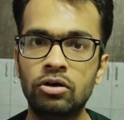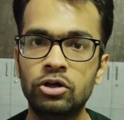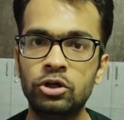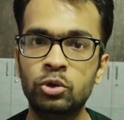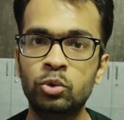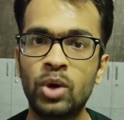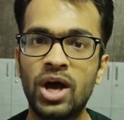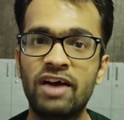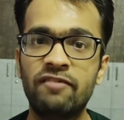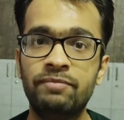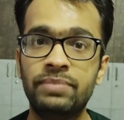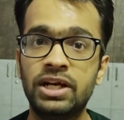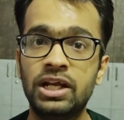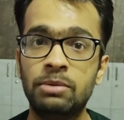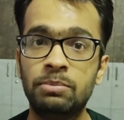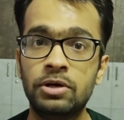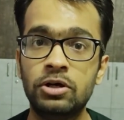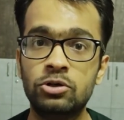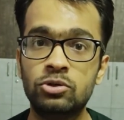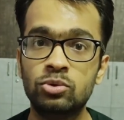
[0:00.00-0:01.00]
you have been
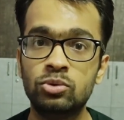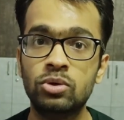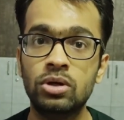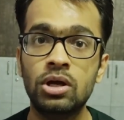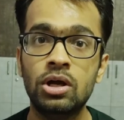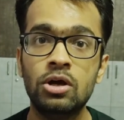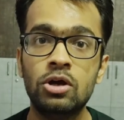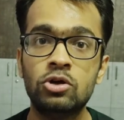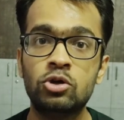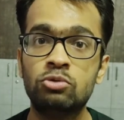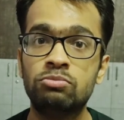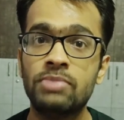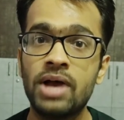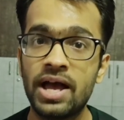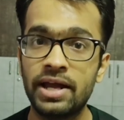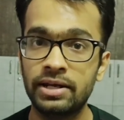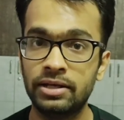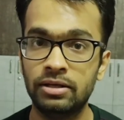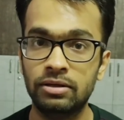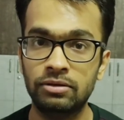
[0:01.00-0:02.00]
able to
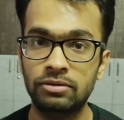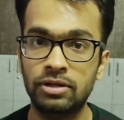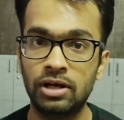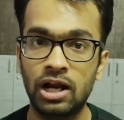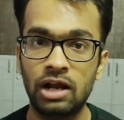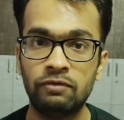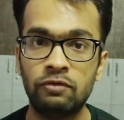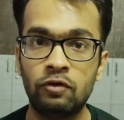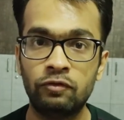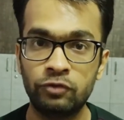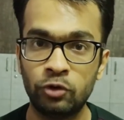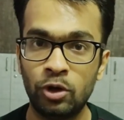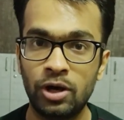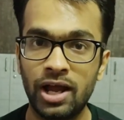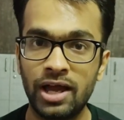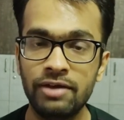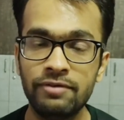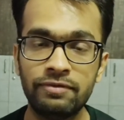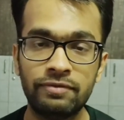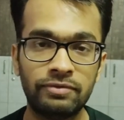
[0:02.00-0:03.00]
marry the love of your
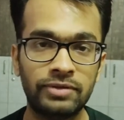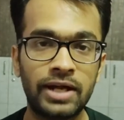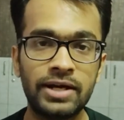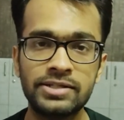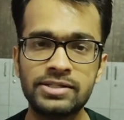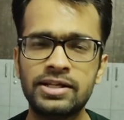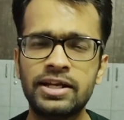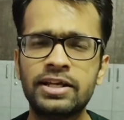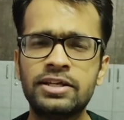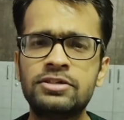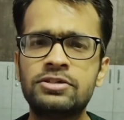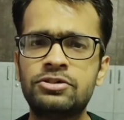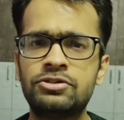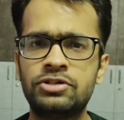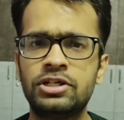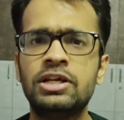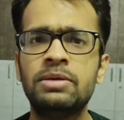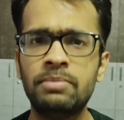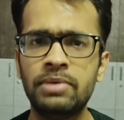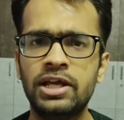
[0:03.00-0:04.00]
life. That is an
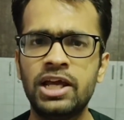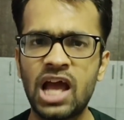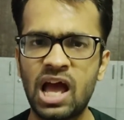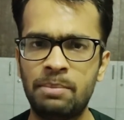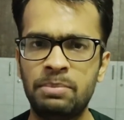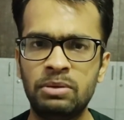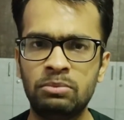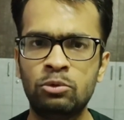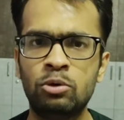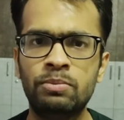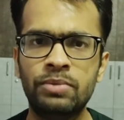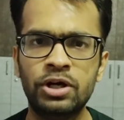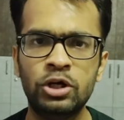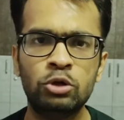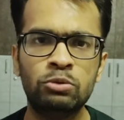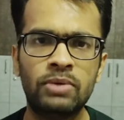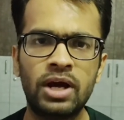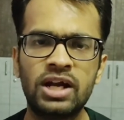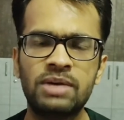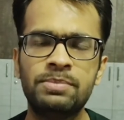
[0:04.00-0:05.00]
extremely happy moment.
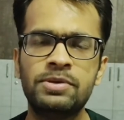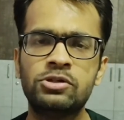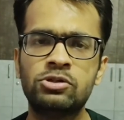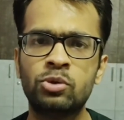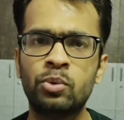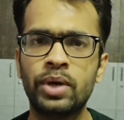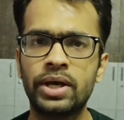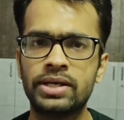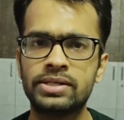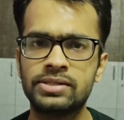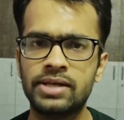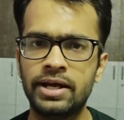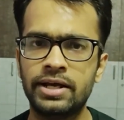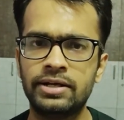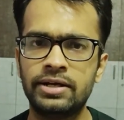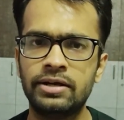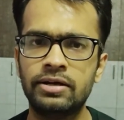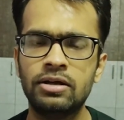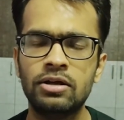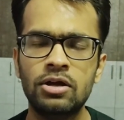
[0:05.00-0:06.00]
You might be so
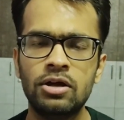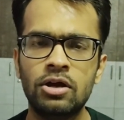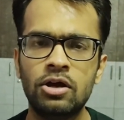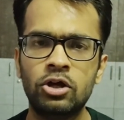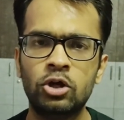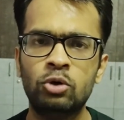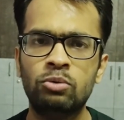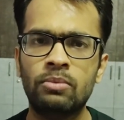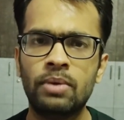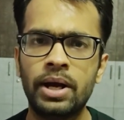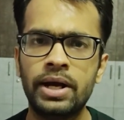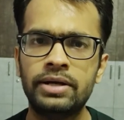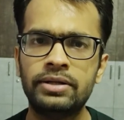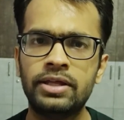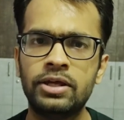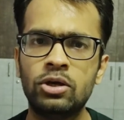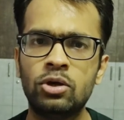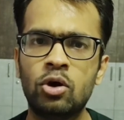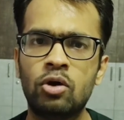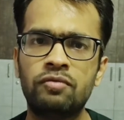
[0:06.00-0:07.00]
excited. You might
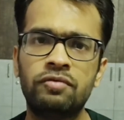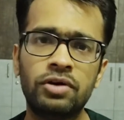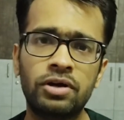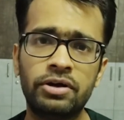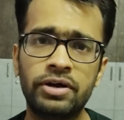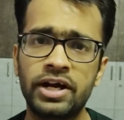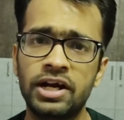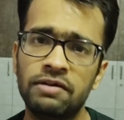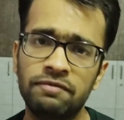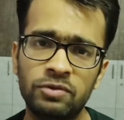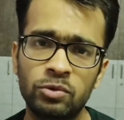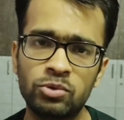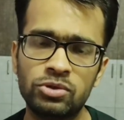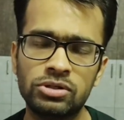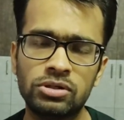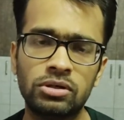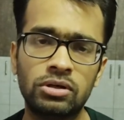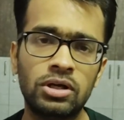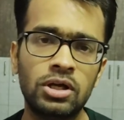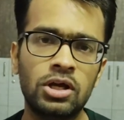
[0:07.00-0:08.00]
think of a great
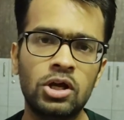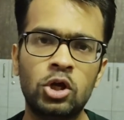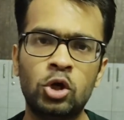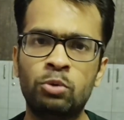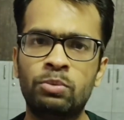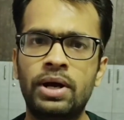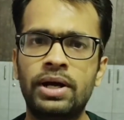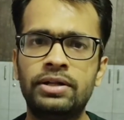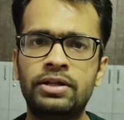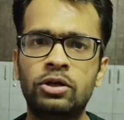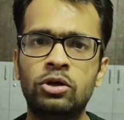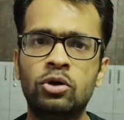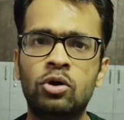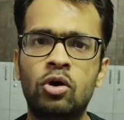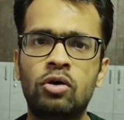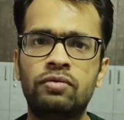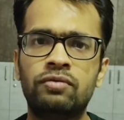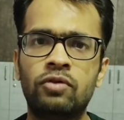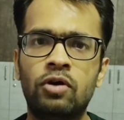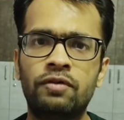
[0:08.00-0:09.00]
future. You might think
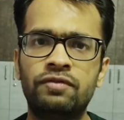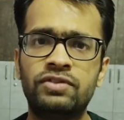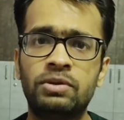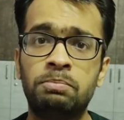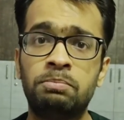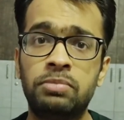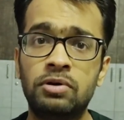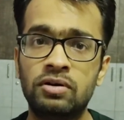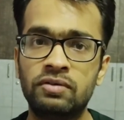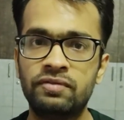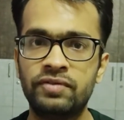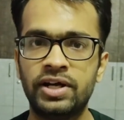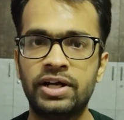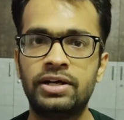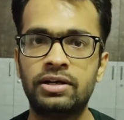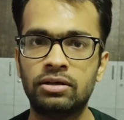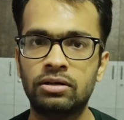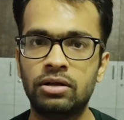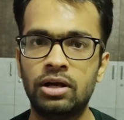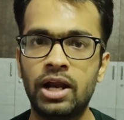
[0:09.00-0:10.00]
of the
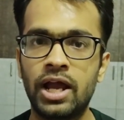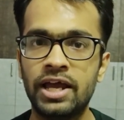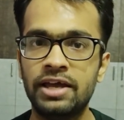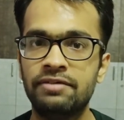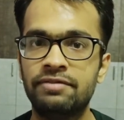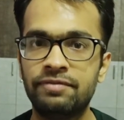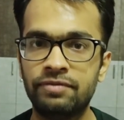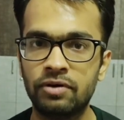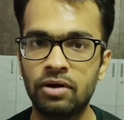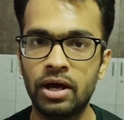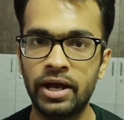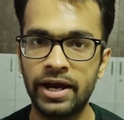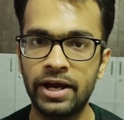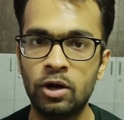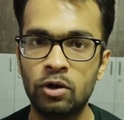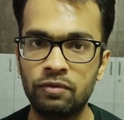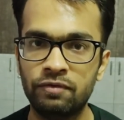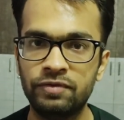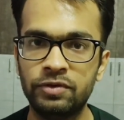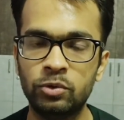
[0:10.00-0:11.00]
perfect life
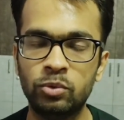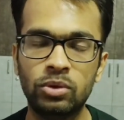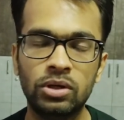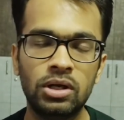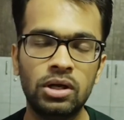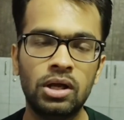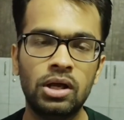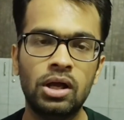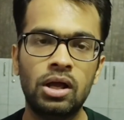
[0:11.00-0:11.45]
ahead of you.